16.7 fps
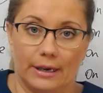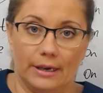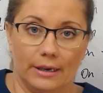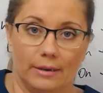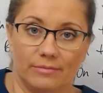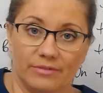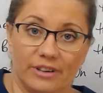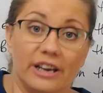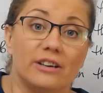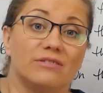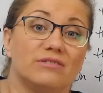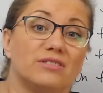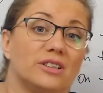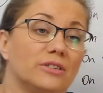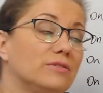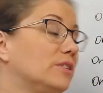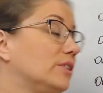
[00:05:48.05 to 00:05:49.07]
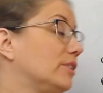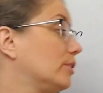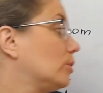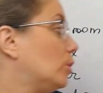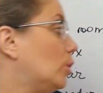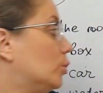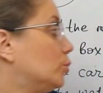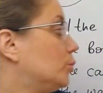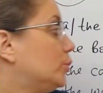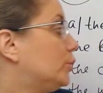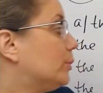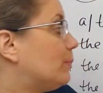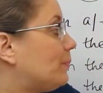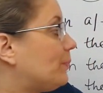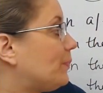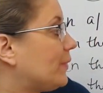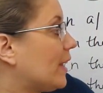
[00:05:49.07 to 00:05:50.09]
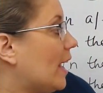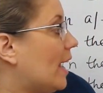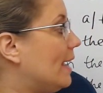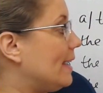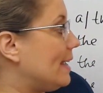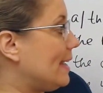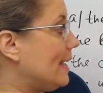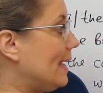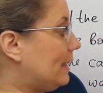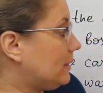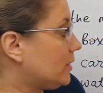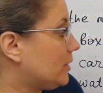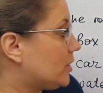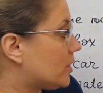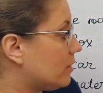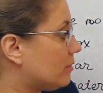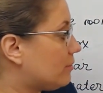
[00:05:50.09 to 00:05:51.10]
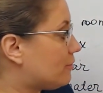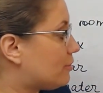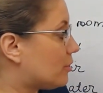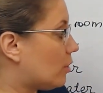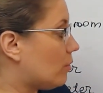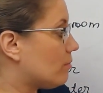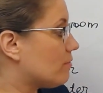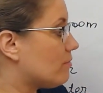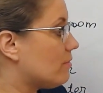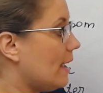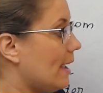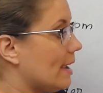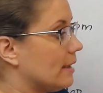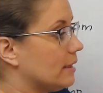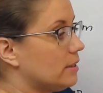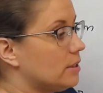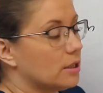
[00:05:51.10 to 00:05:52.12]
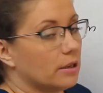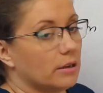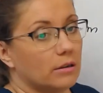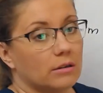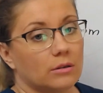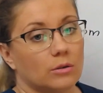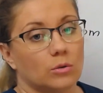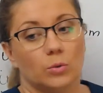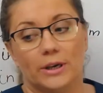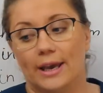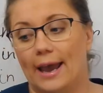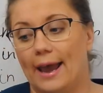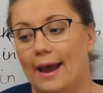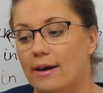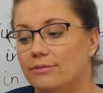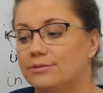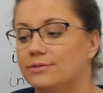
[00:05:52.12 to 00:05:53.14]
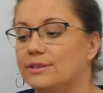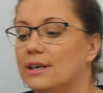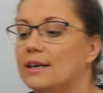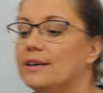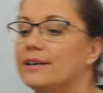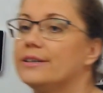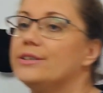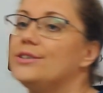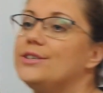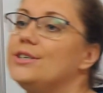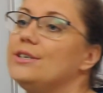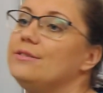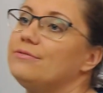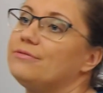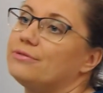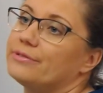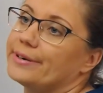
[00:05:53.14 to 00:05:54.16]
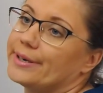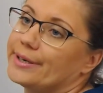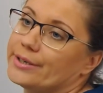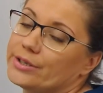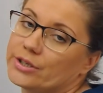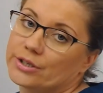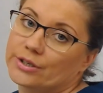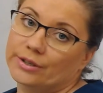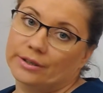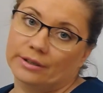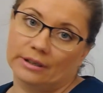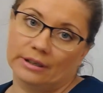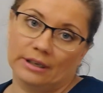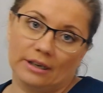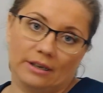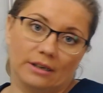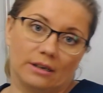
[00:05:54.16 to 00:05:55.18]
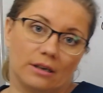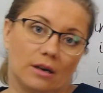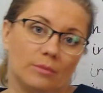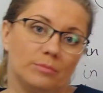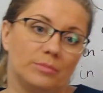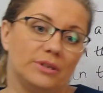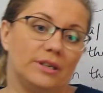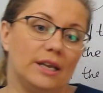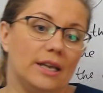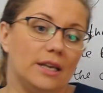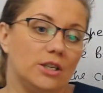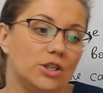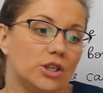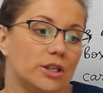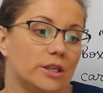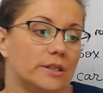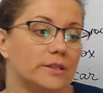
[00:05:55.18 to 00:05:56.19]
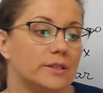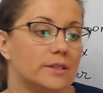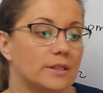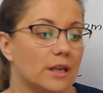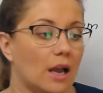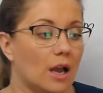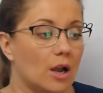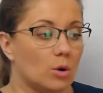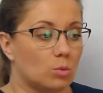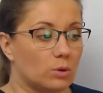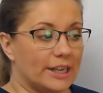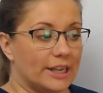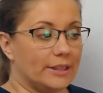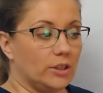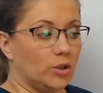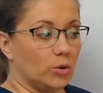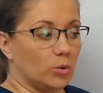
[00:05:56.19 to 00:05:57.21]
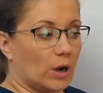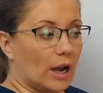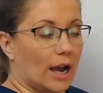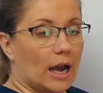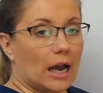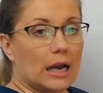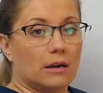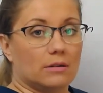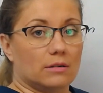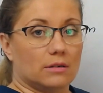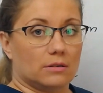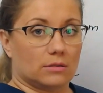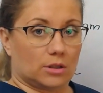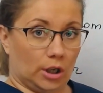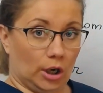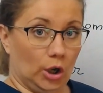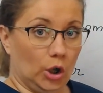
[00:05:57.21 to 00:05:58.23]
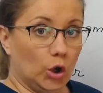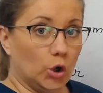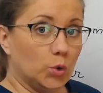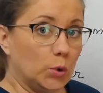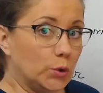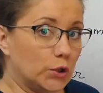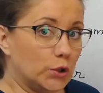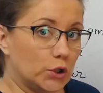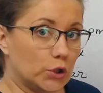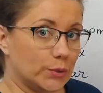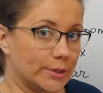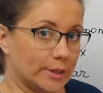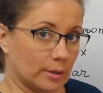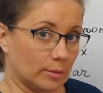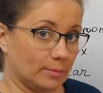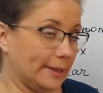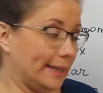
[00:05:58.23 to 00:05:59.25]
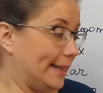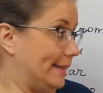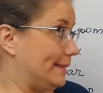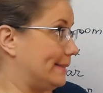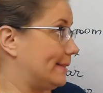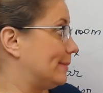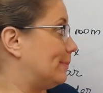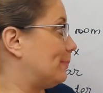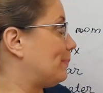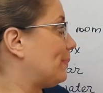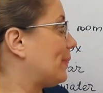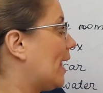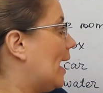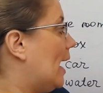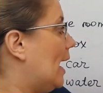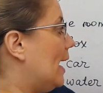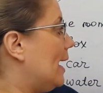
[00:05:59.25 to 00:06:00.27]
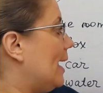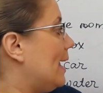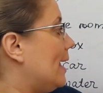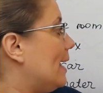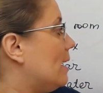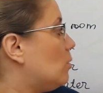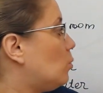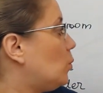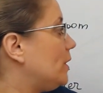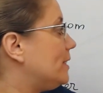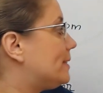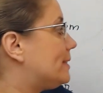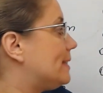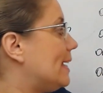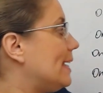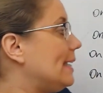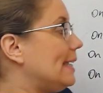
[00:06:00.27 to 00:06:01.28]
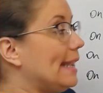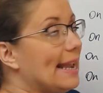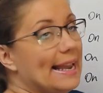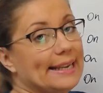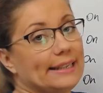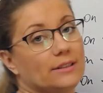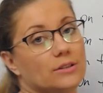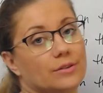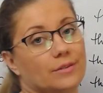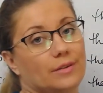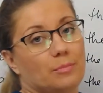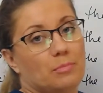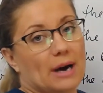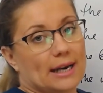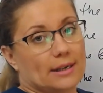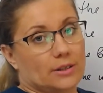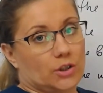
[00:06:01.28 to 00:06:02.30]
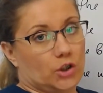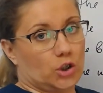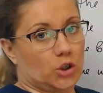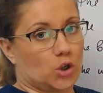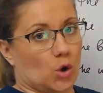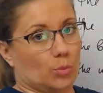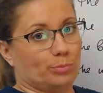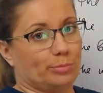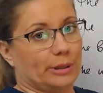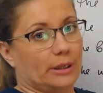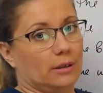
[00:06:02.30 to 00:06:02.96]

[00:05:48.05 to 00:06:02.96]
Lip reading: I'm very, very, very close. And from that, we have different combinations when you are close to some place. We say at the bus stop.